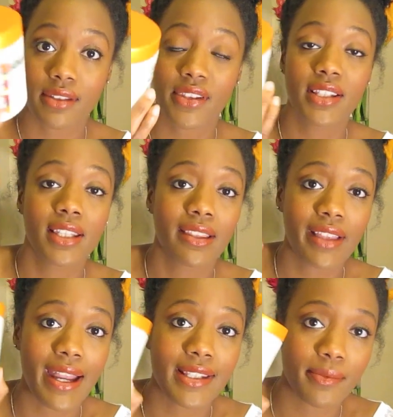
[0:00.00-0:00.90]
This can
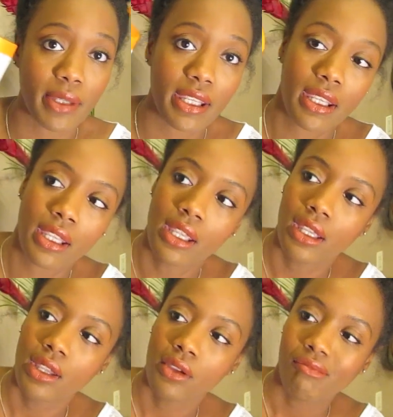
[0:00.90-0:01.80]
last me,
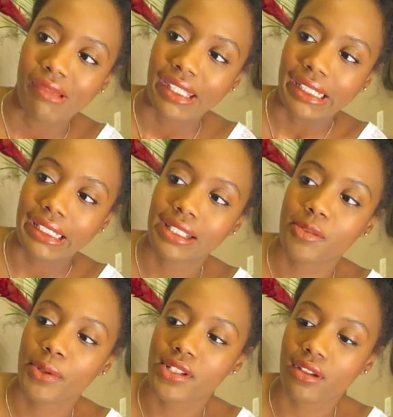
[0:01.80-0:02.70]

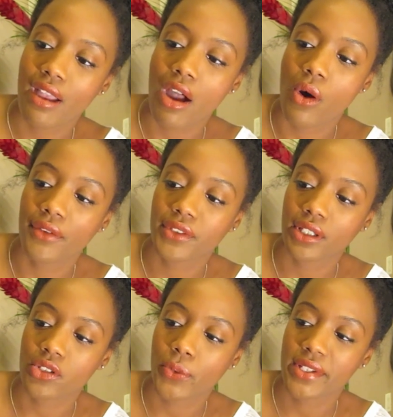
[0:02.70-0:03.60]
depends on how often
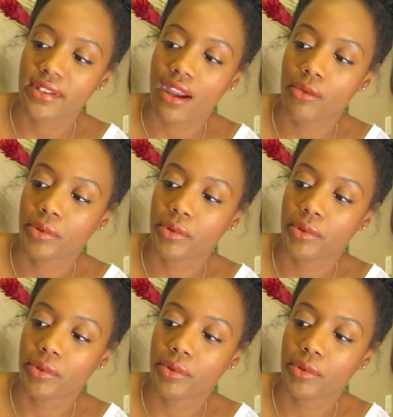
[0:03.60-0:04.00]
I twist out,